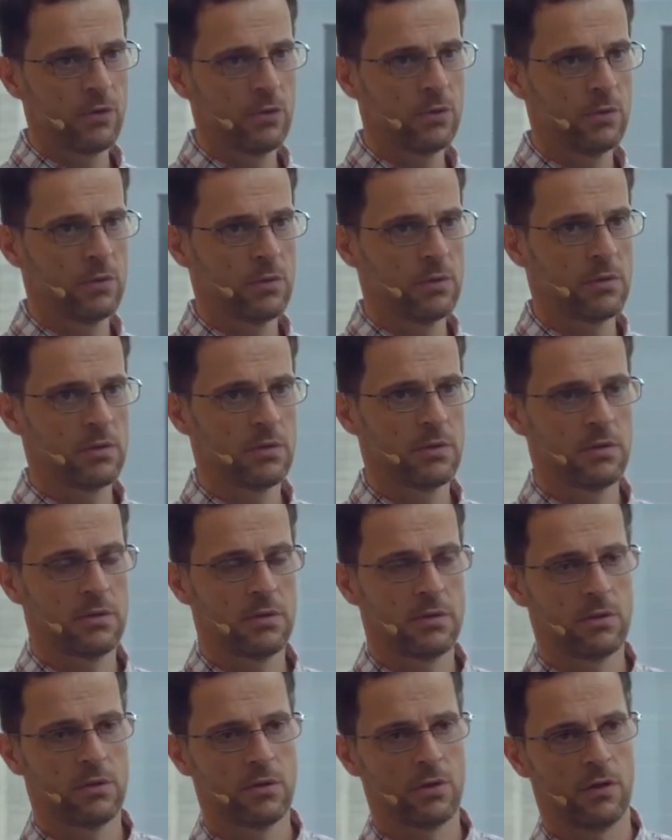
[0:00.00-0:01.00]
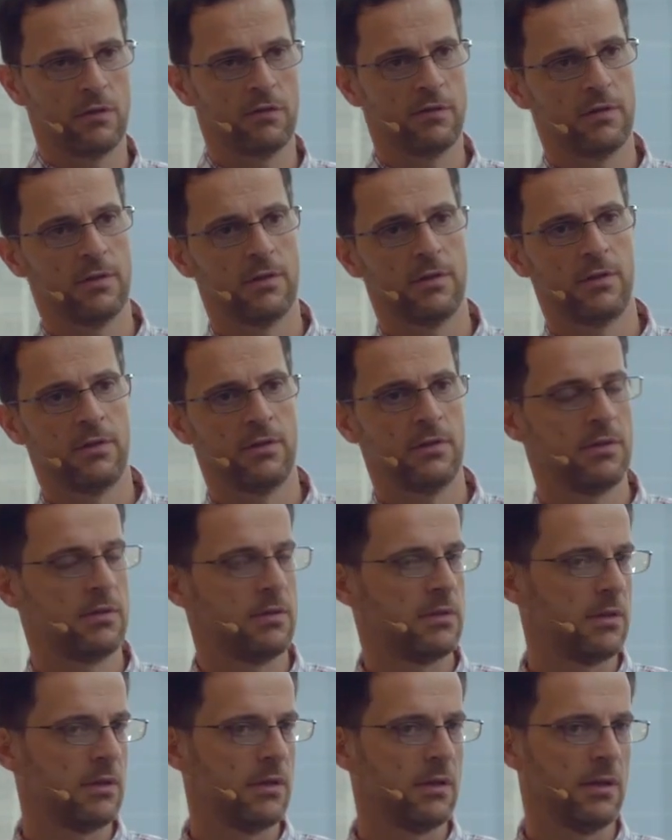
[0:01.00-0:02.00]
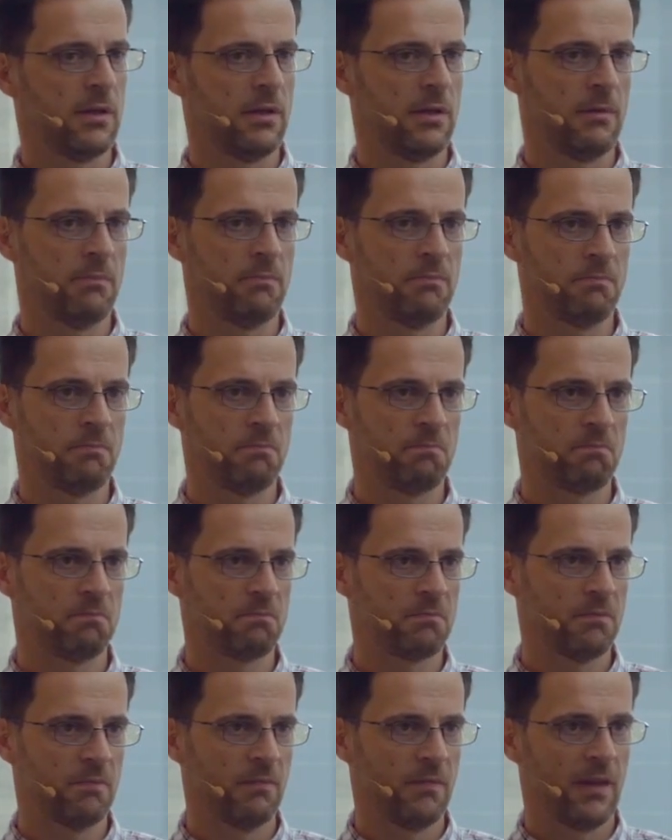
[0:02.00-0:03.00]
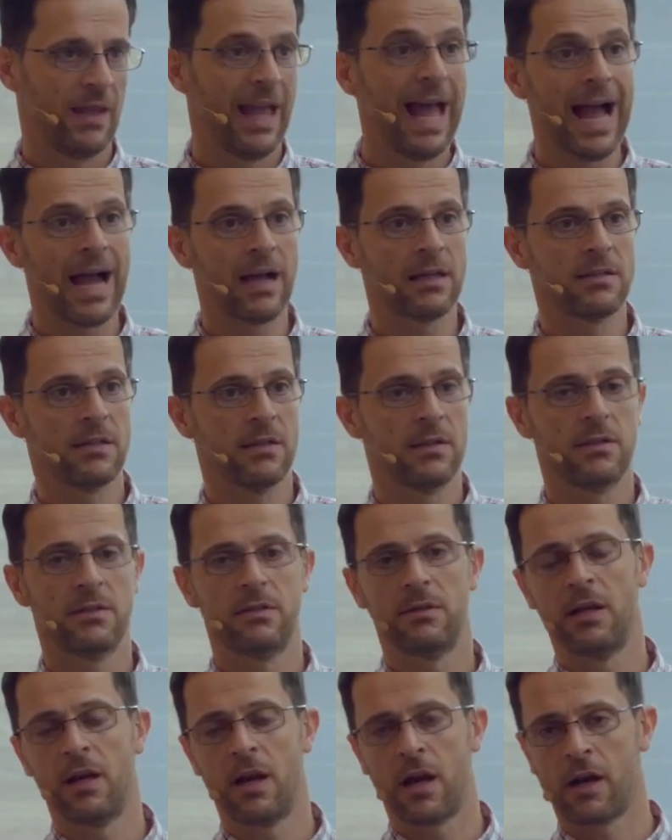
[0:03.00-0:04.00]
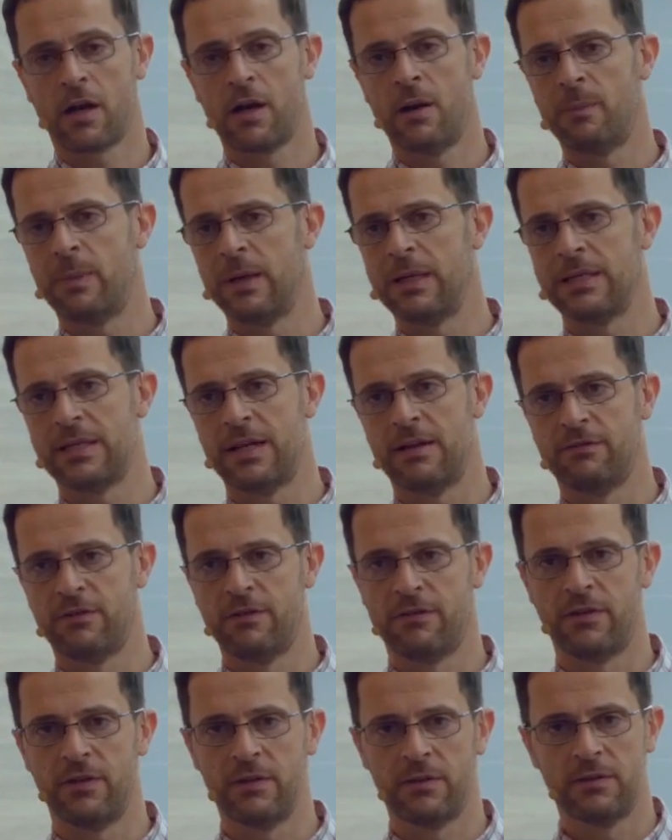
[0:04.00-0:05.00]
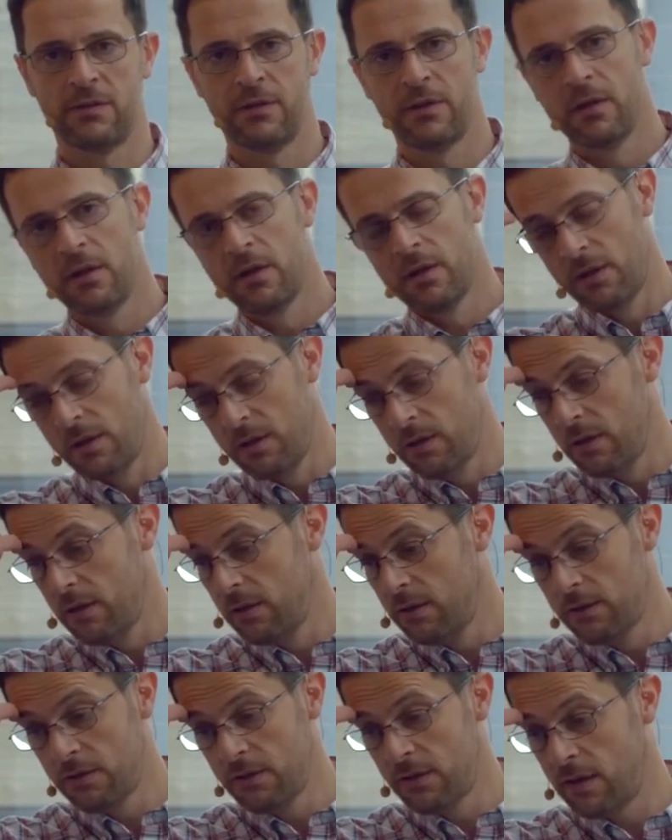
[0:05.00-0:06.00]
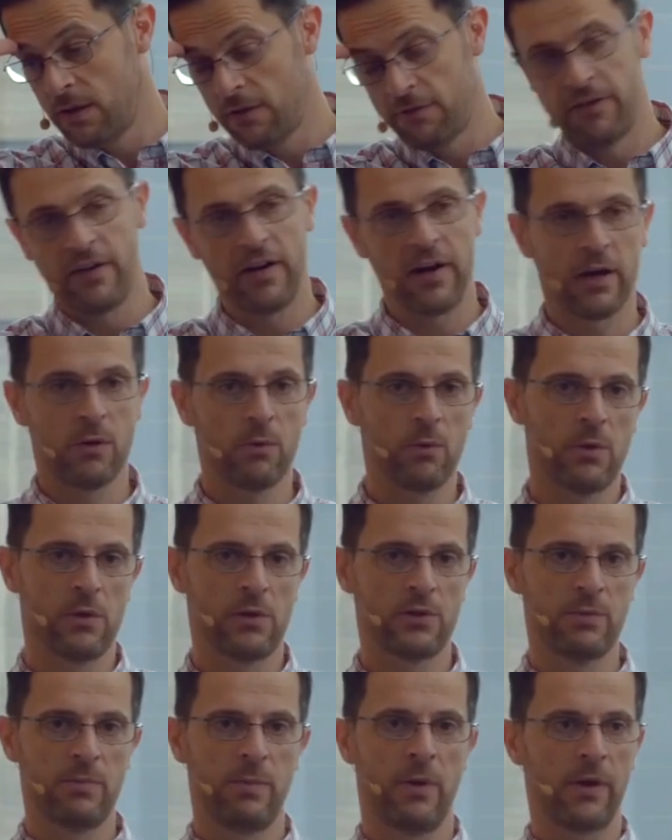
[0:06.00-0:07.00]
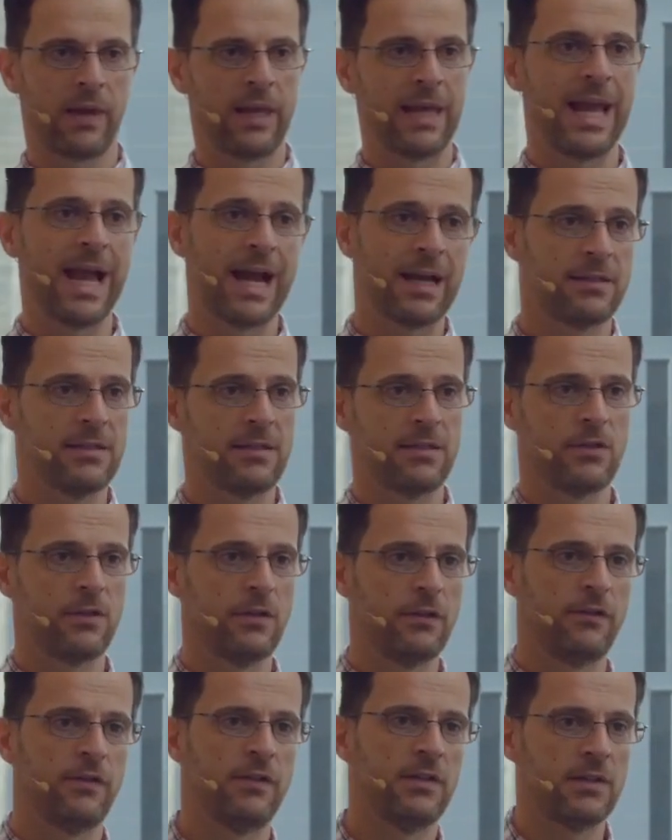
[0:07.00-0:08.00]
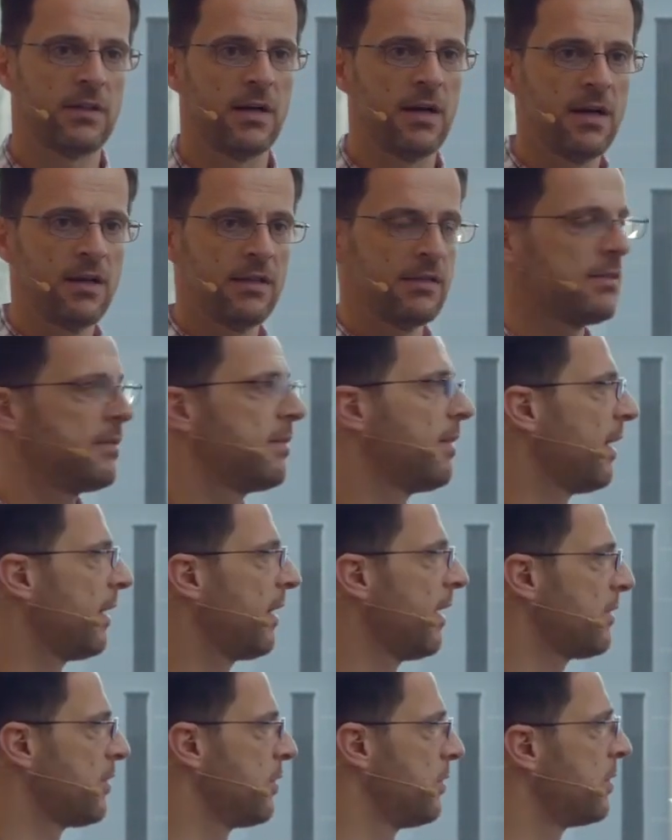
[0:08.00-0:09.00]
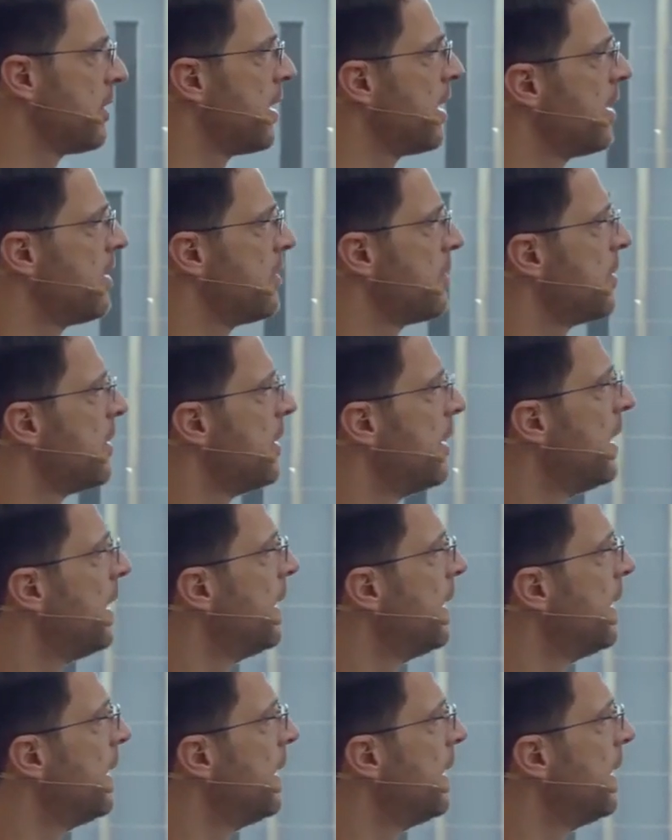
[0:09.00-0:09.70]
tools, servers, access. A lot of companies have different firewalls blocking access to different sites. That has to change.